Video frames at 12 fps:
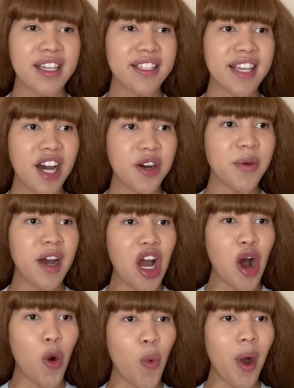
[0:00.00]
So,
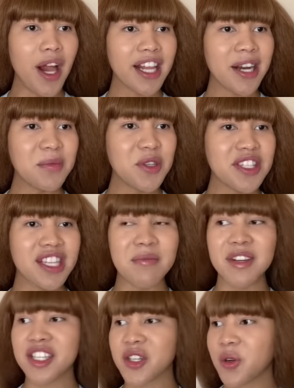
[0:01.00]
welcome to
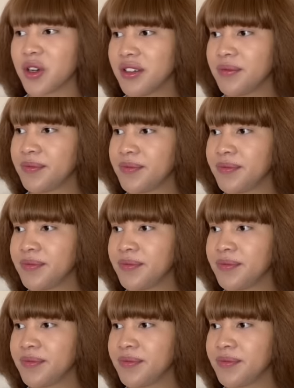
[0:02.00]
summer school.